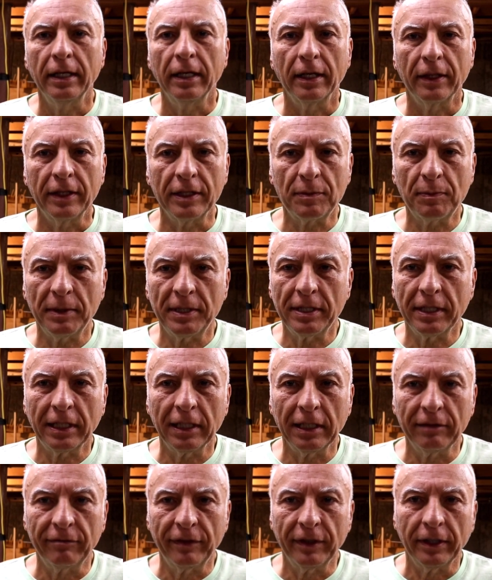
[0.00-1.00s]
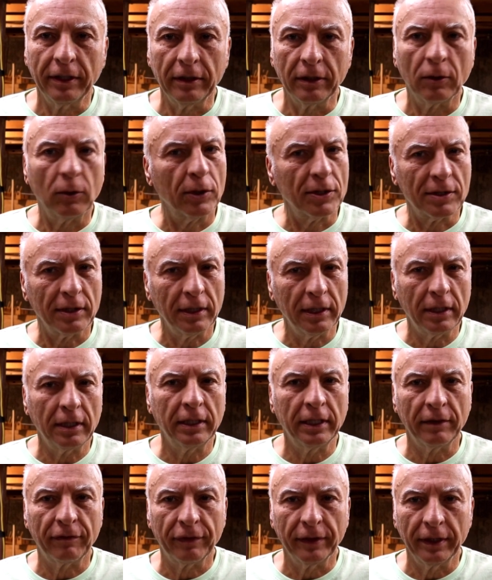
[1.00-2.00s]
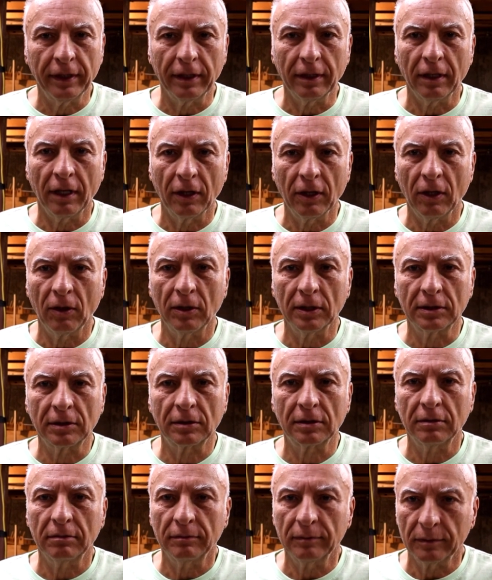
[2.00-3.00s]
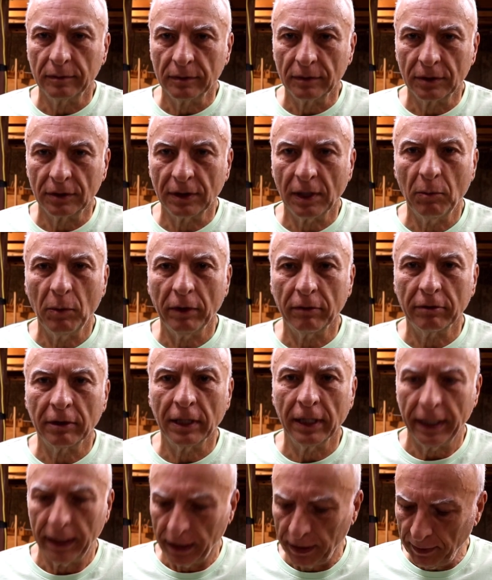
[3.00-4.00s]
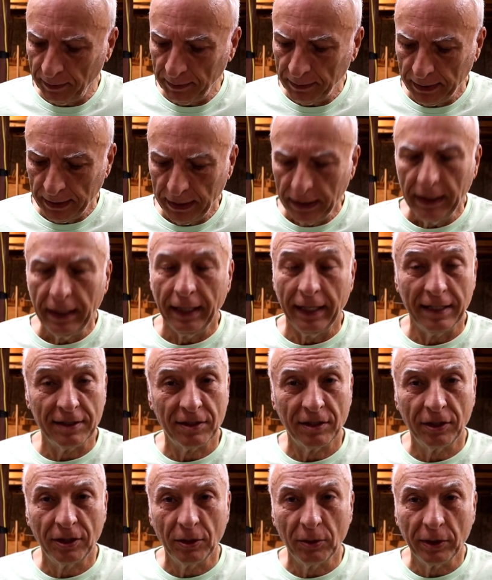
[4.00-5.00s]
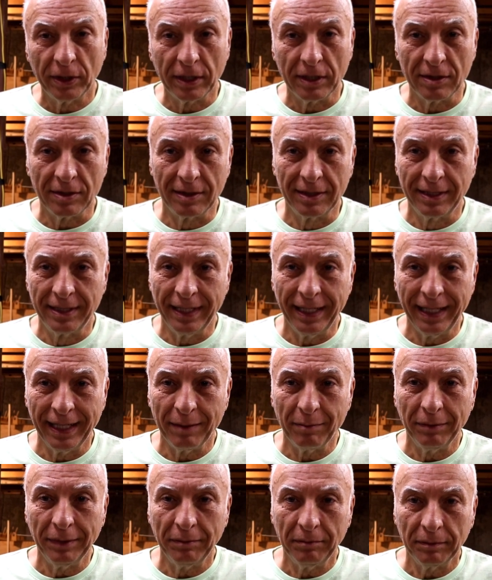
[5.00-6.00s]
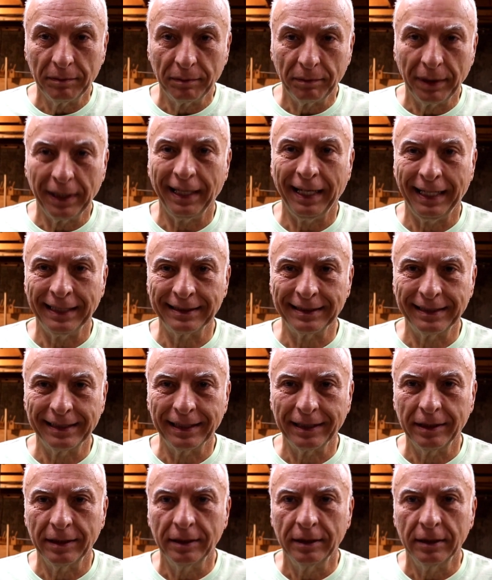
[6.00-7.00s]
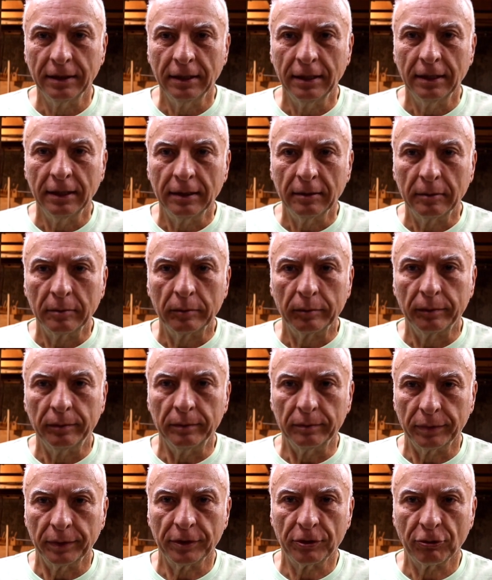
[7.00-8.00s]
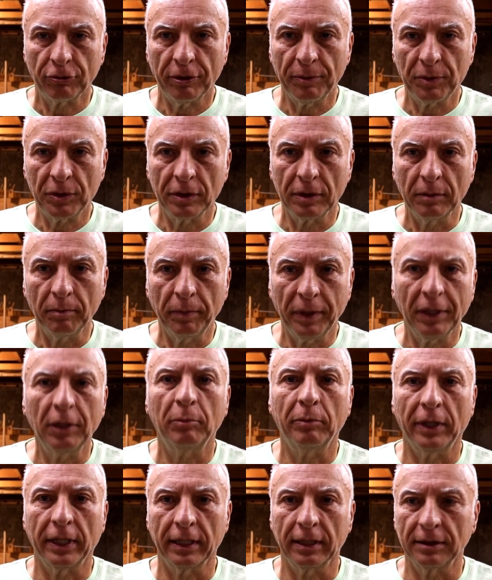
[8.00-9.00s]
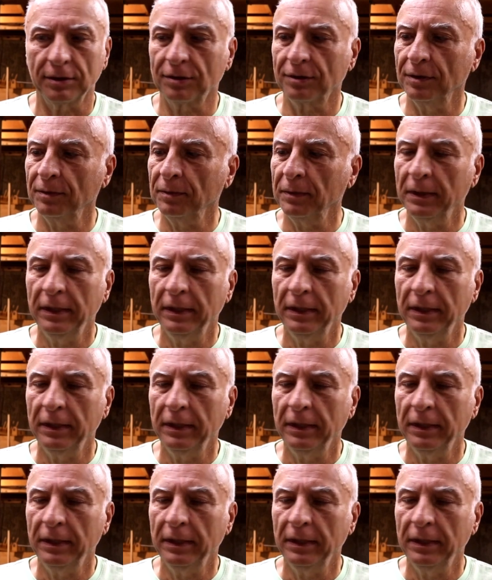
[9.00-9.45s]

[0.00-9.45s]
This particular video is a little different, although it's somewhat related. It has to do with these damn plastic prescription pill bottles.